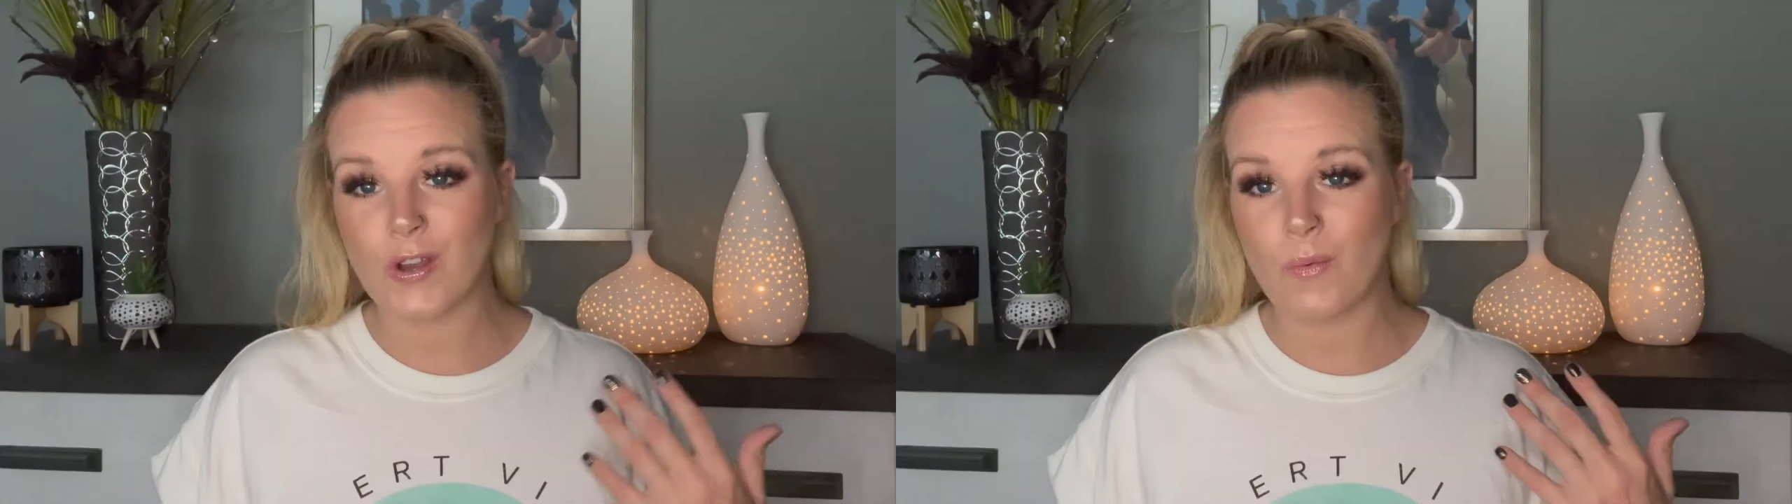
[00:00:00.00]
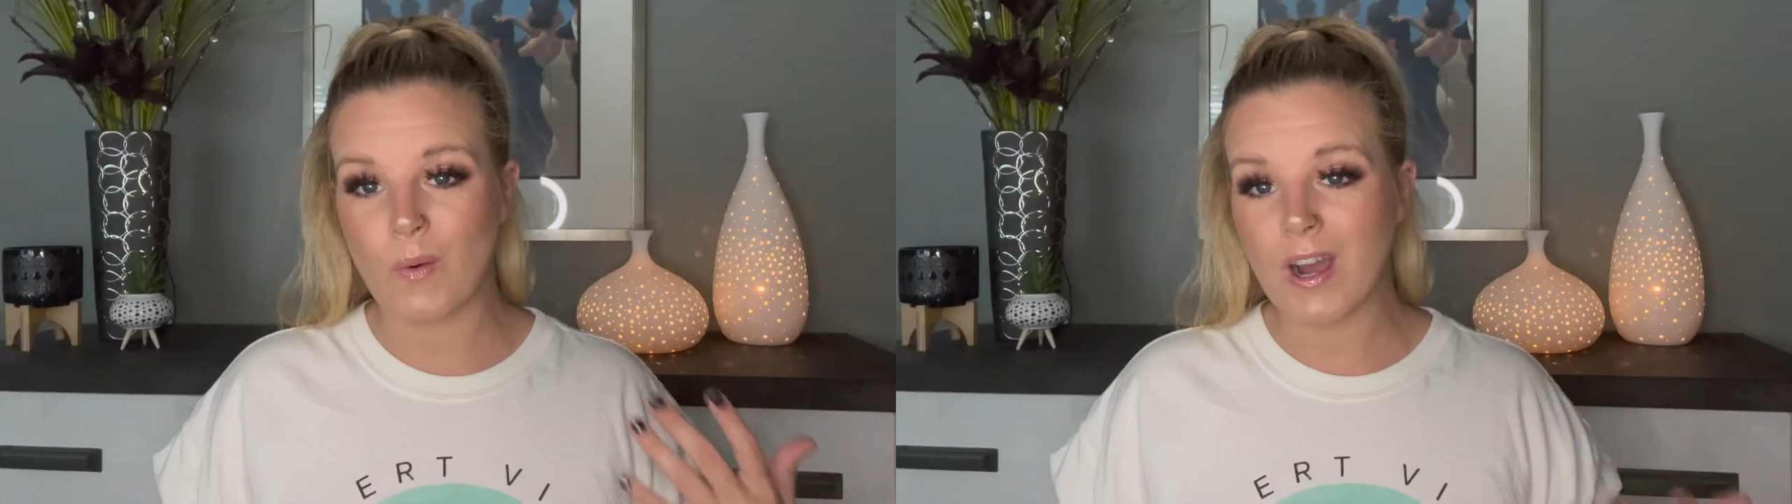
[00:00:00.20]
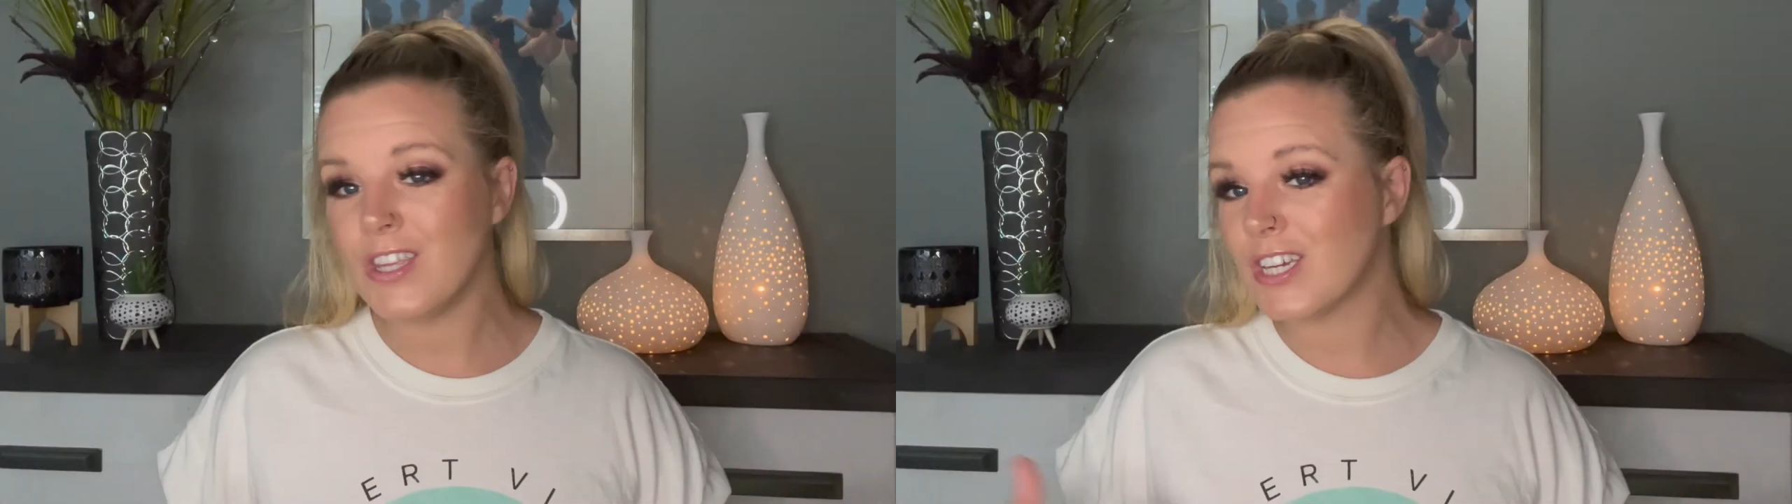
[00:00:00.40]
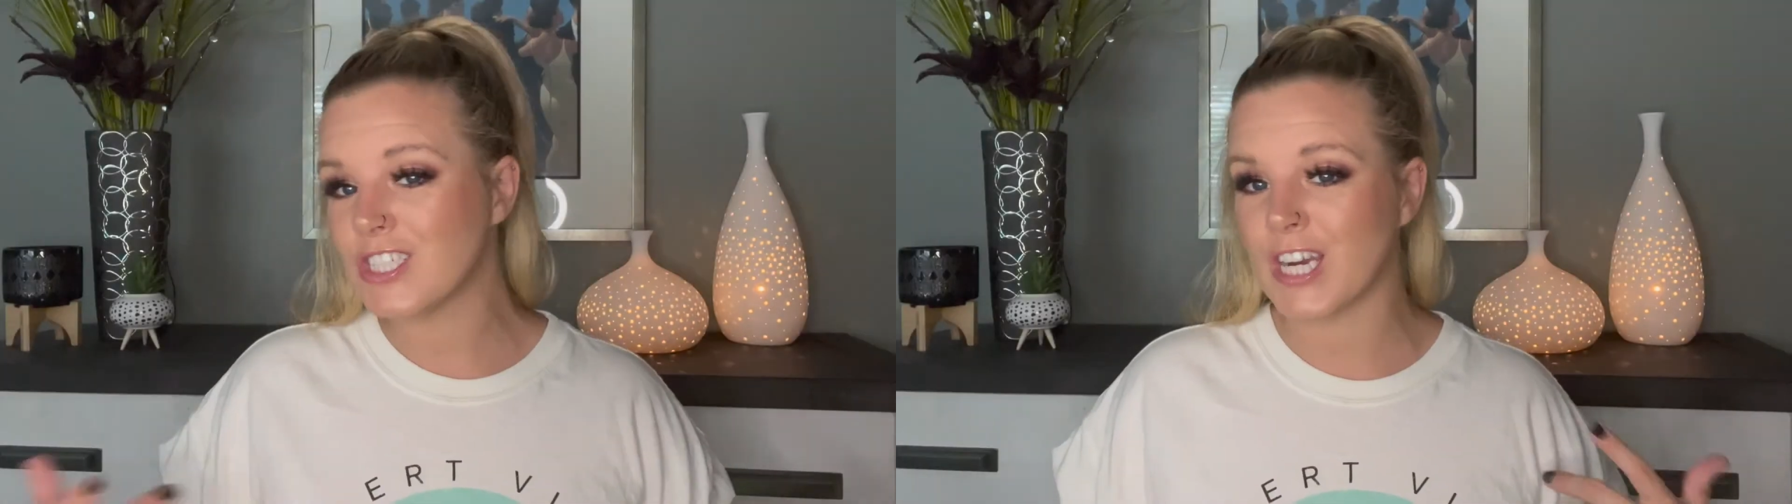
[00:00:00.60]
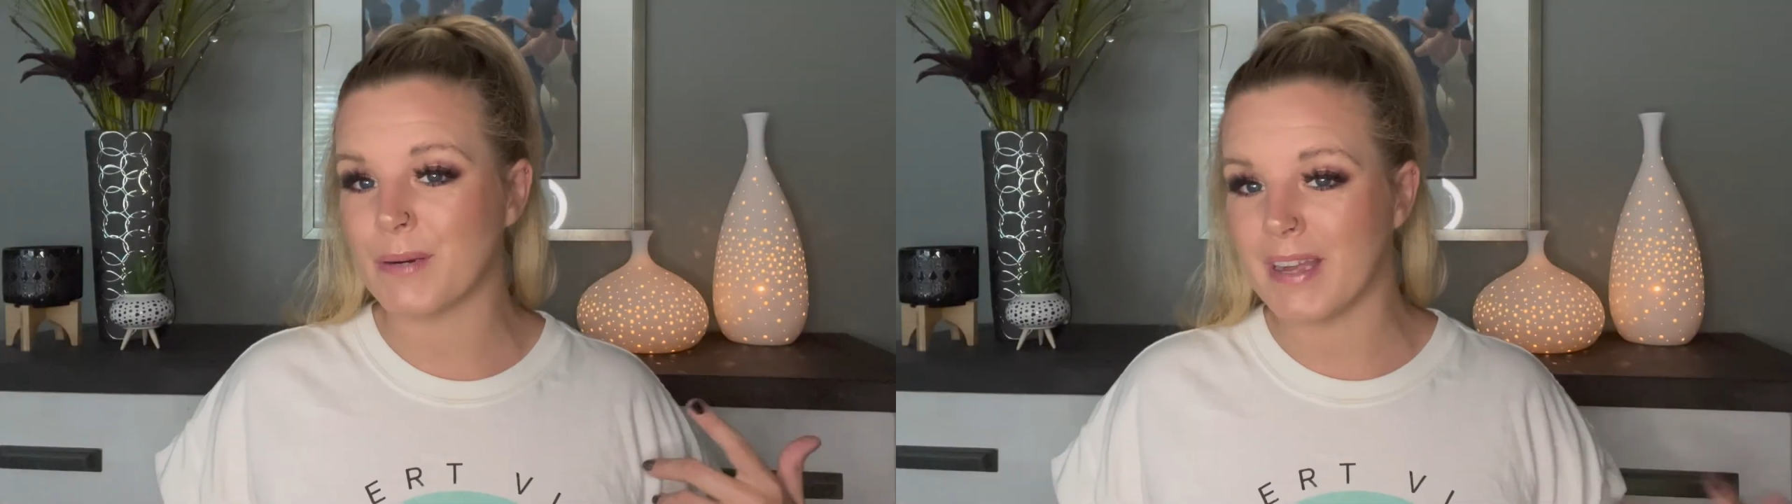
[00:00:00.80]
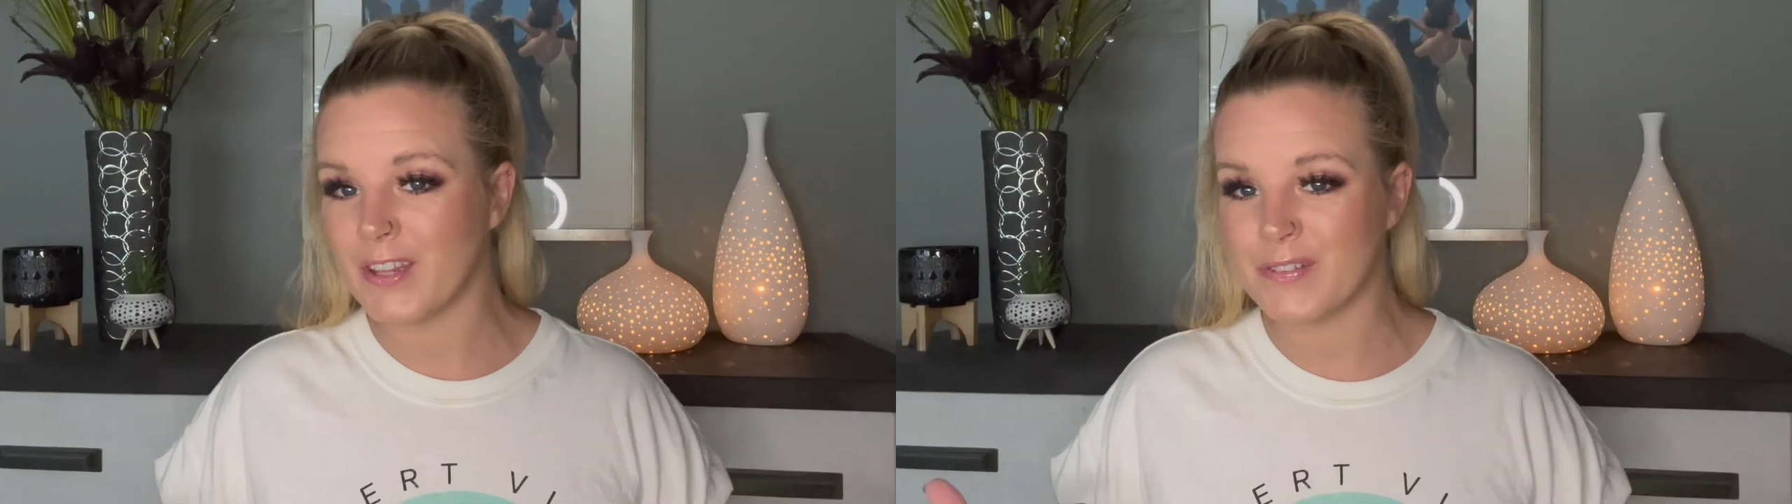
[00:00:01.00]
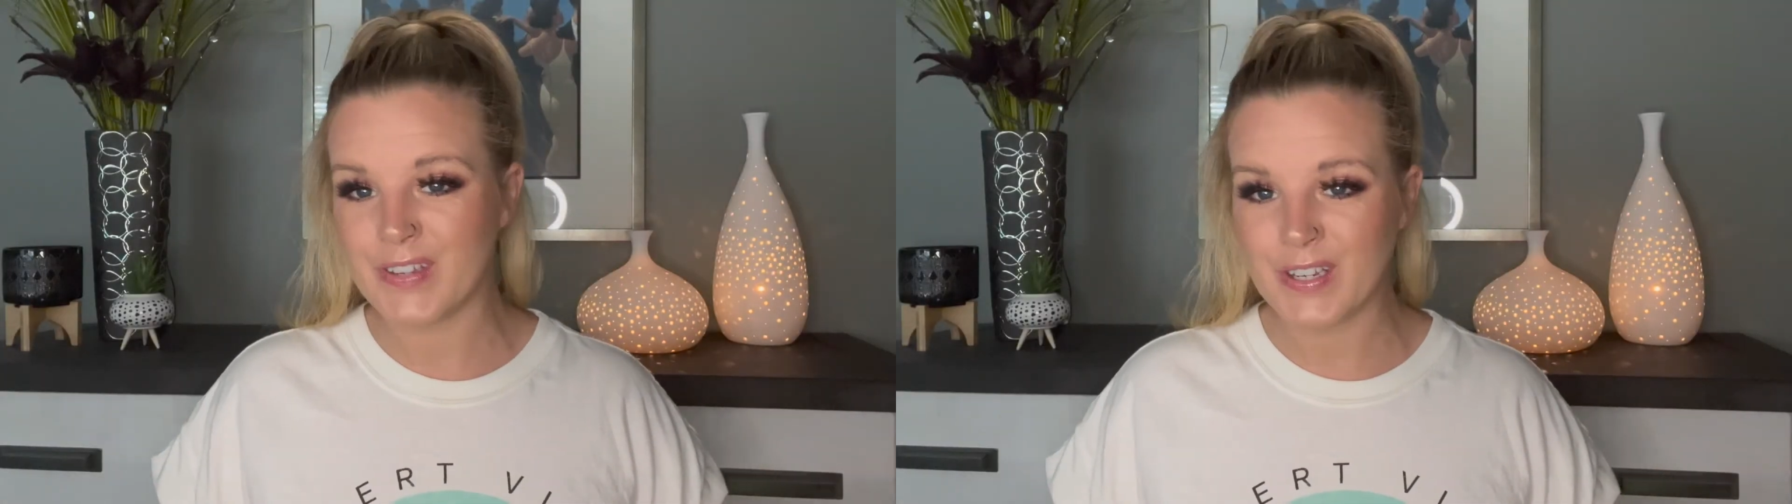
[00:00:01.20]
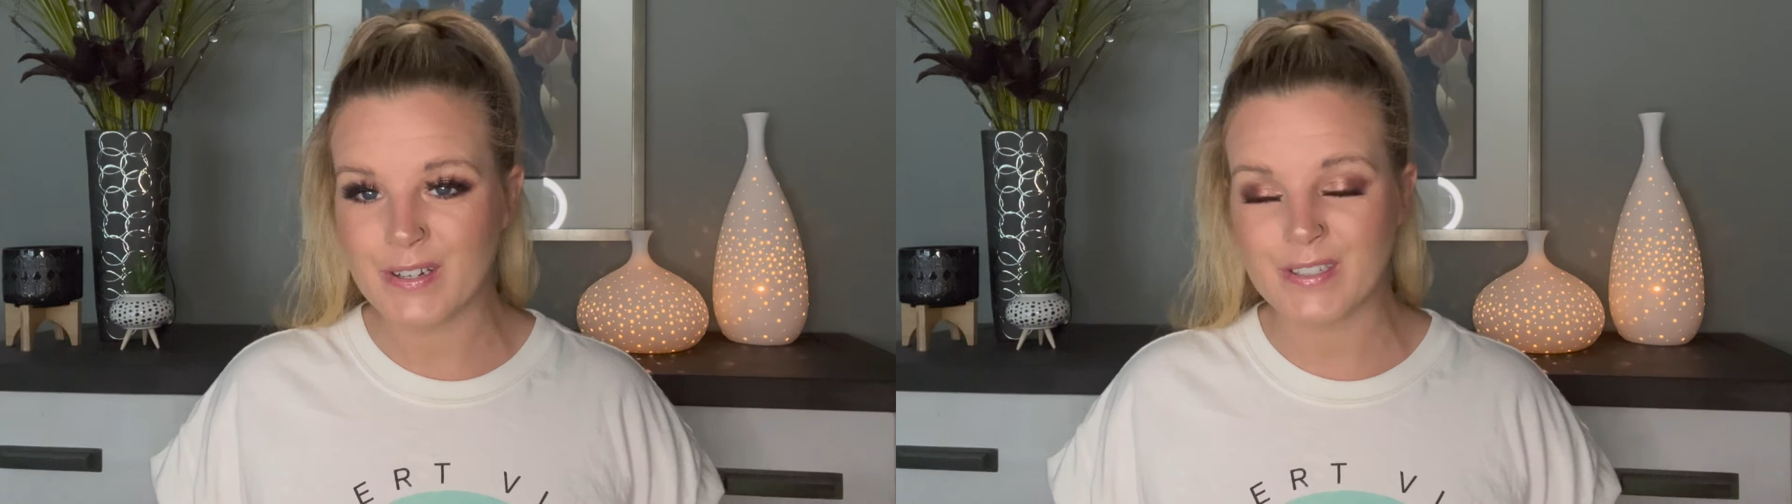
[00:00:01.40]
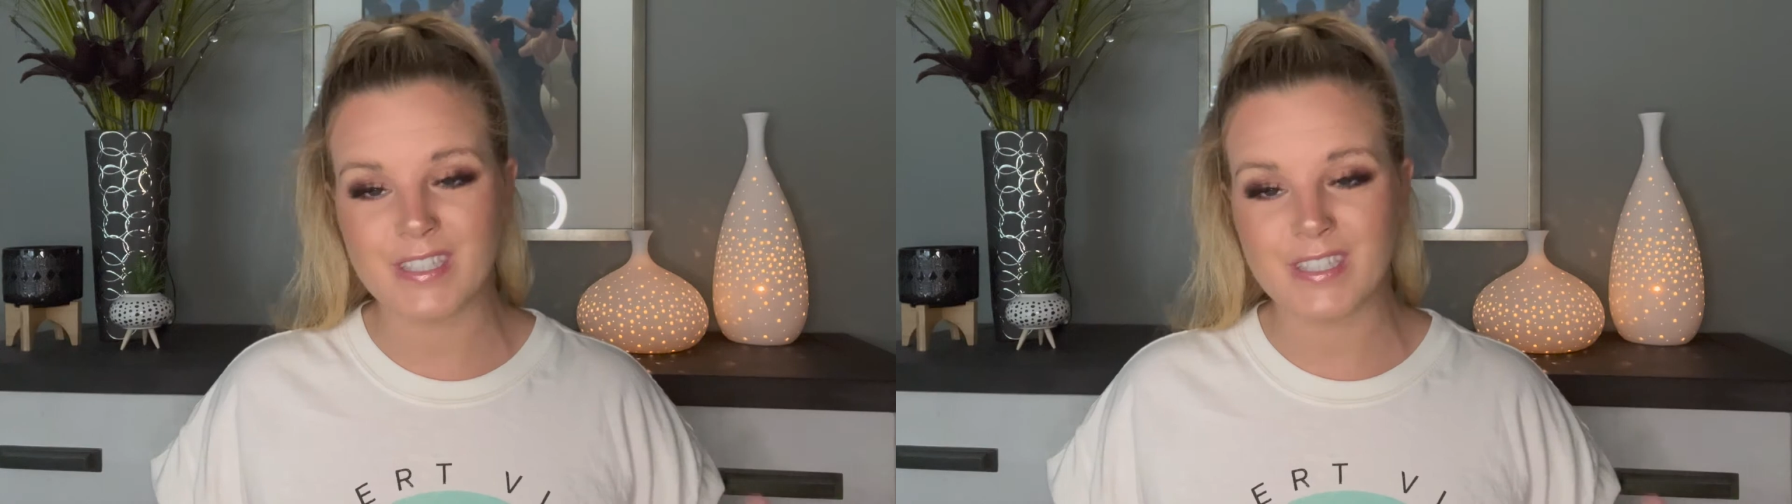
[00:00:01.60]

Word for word: want, you can check out my other videos